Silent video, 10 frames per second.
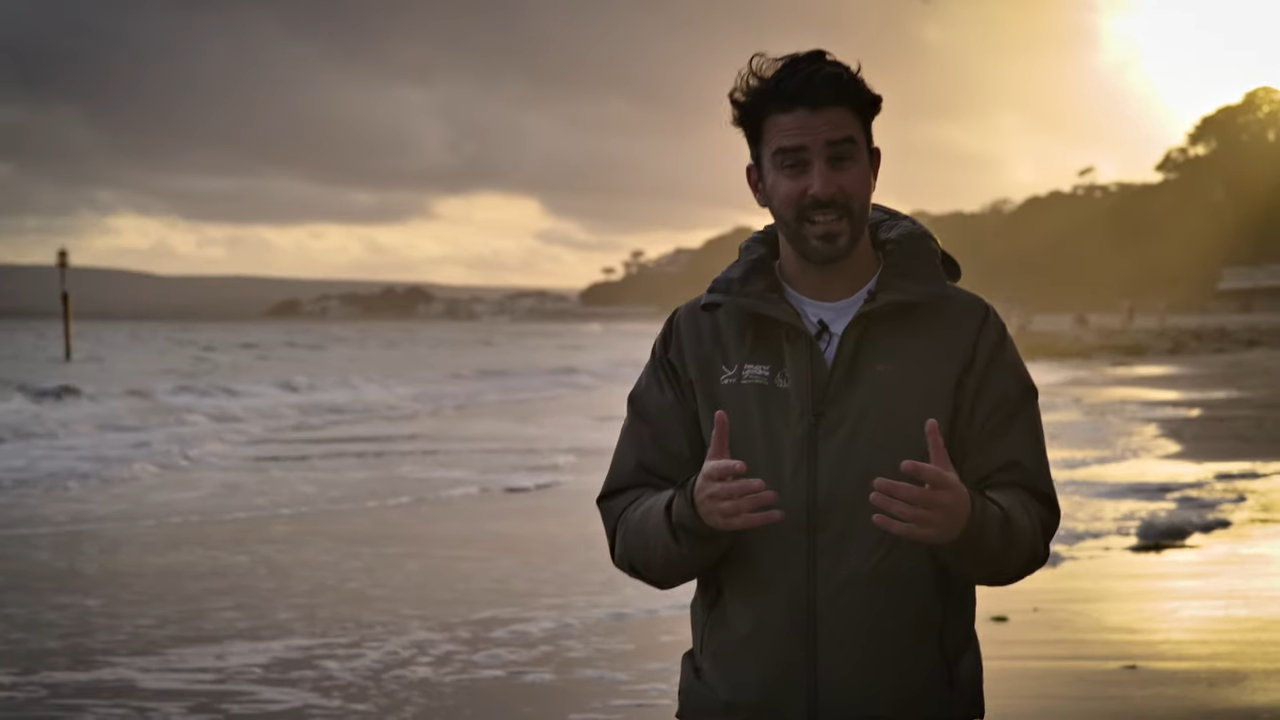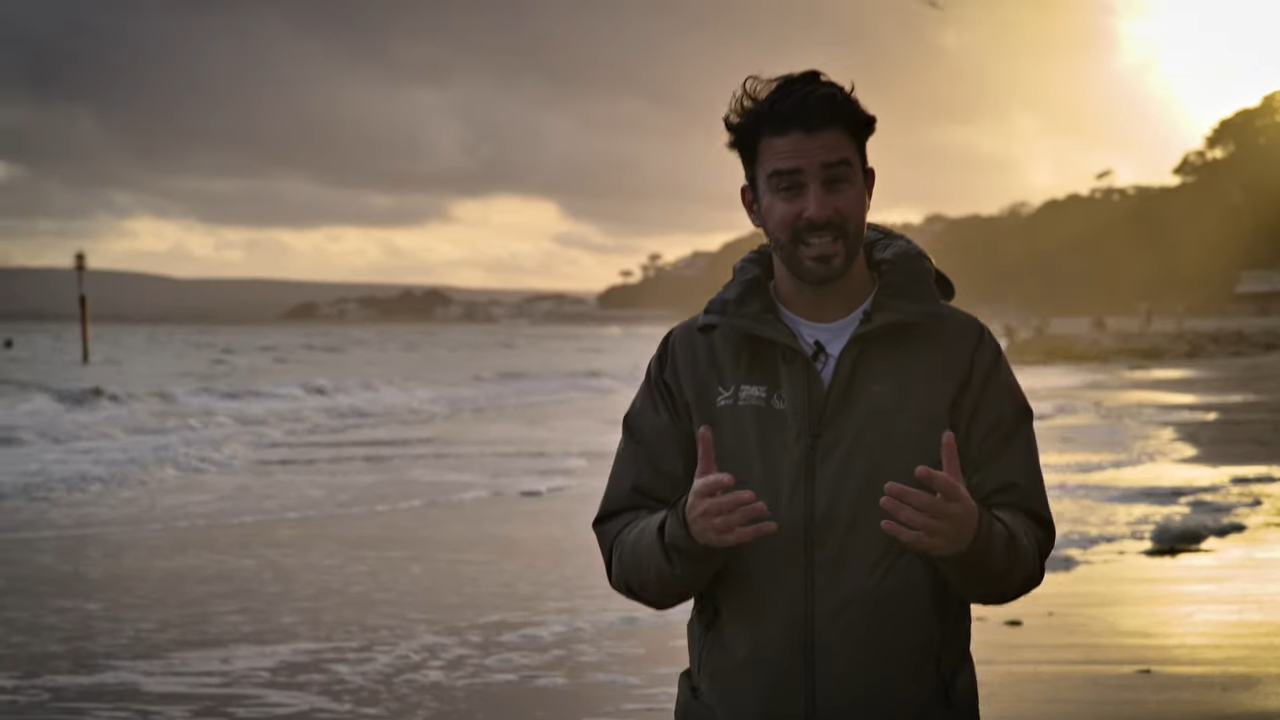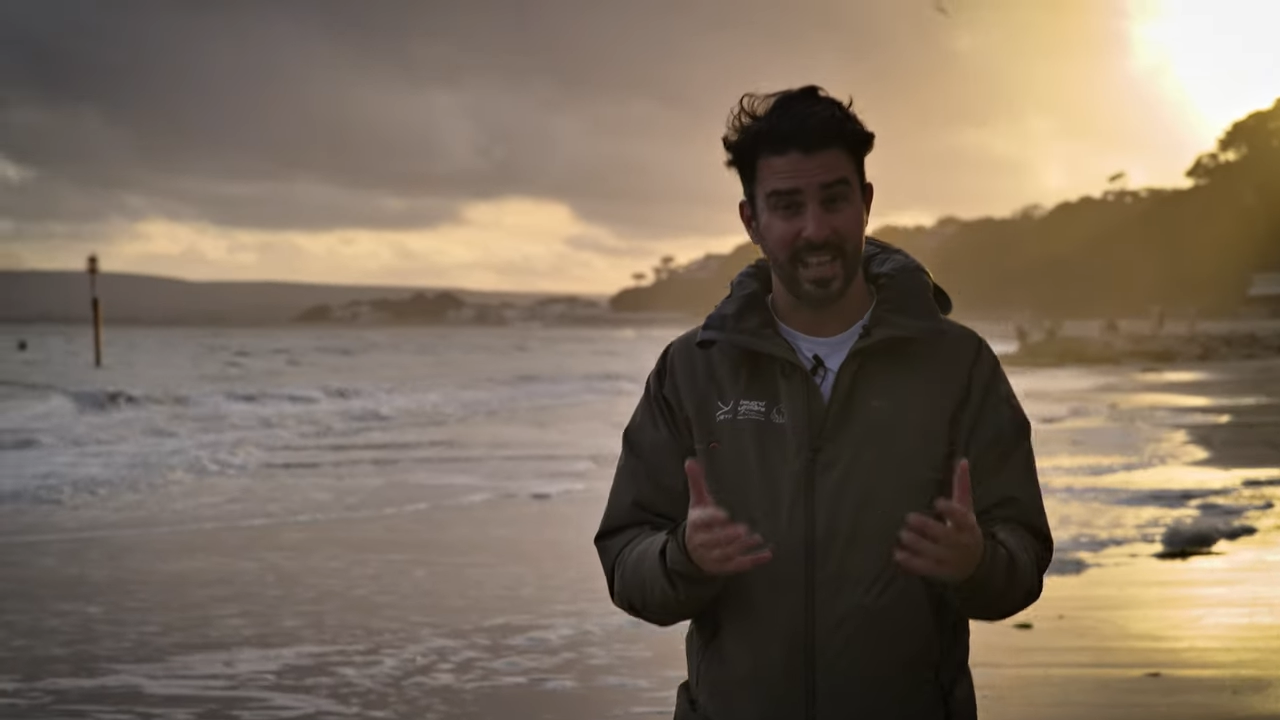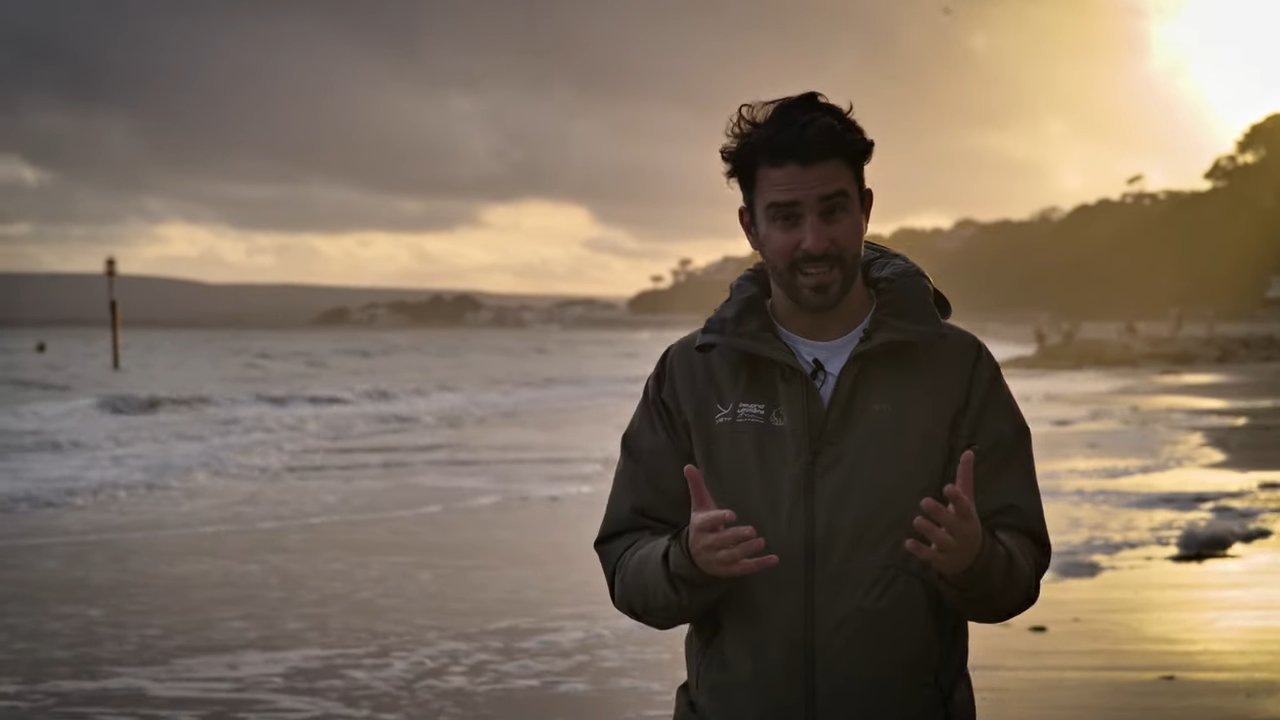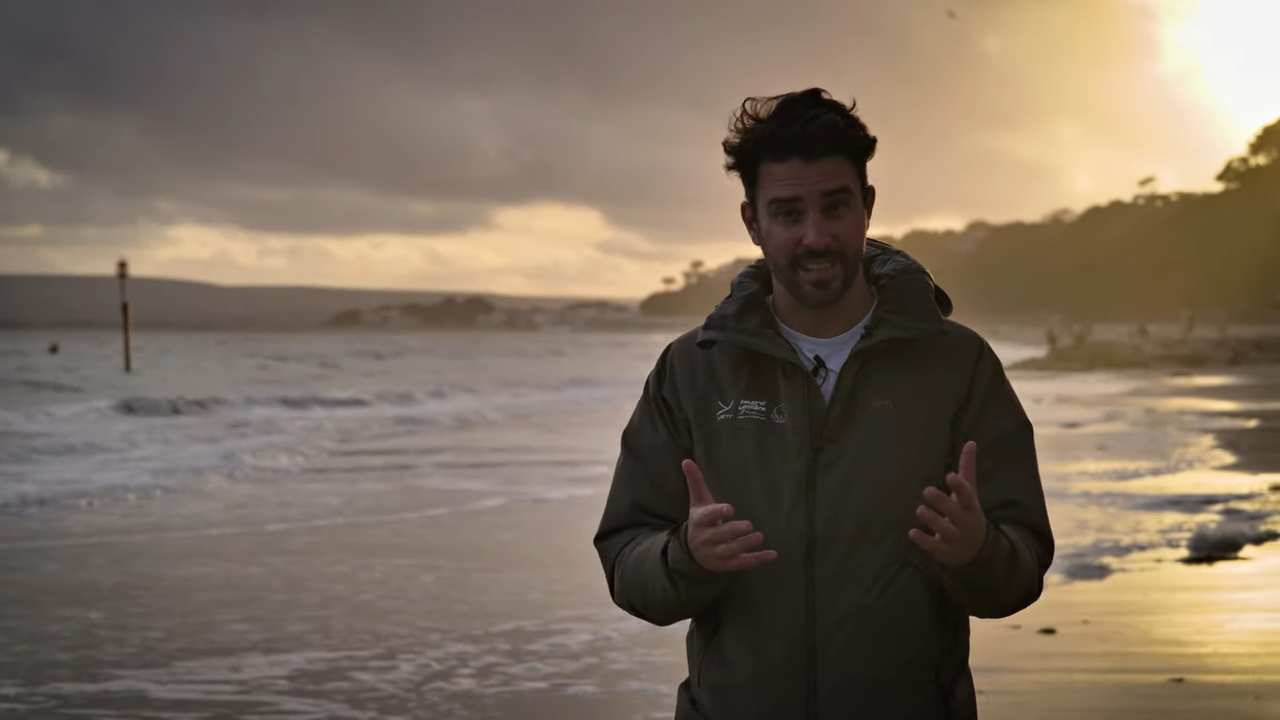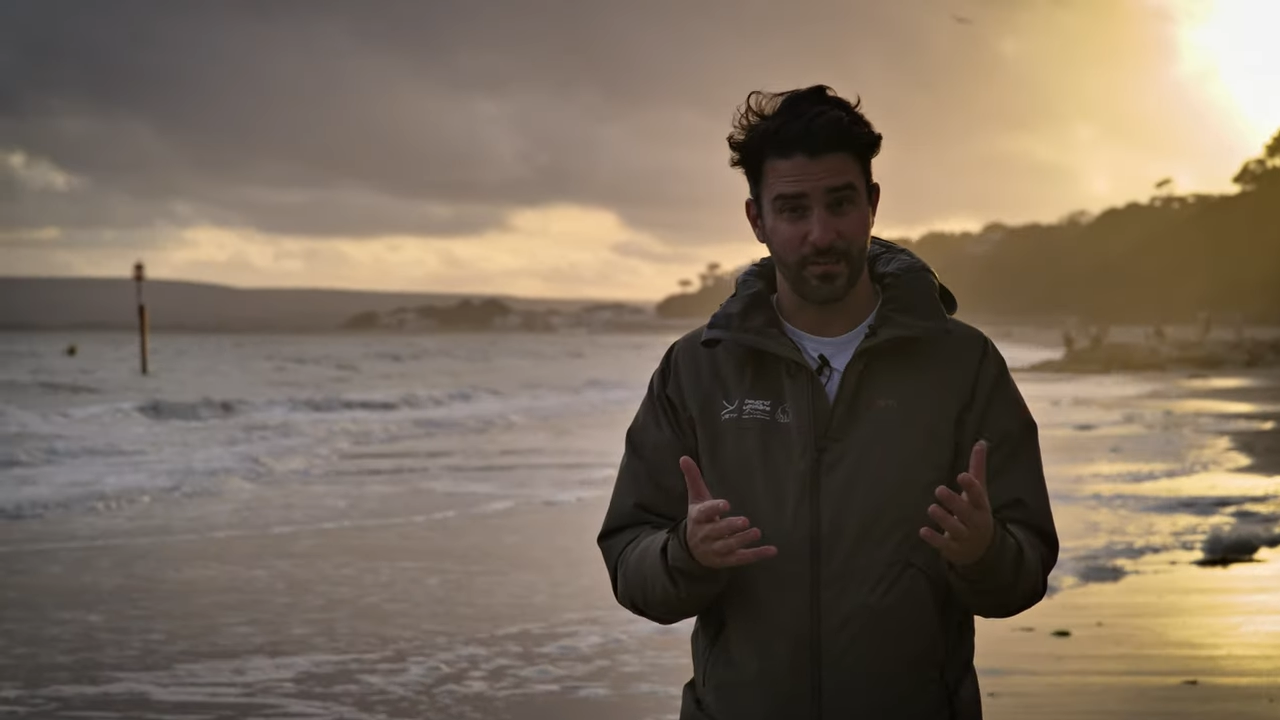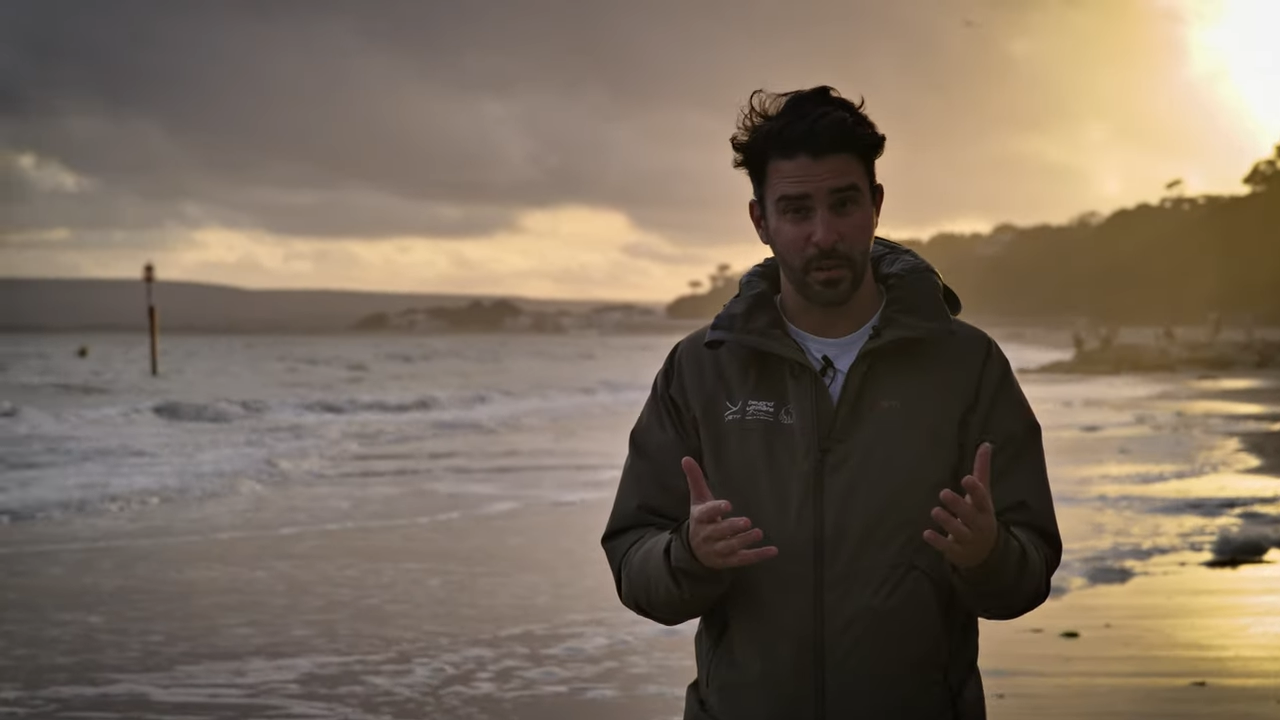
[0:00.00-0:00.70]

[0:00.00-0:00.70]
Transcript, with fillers: addictive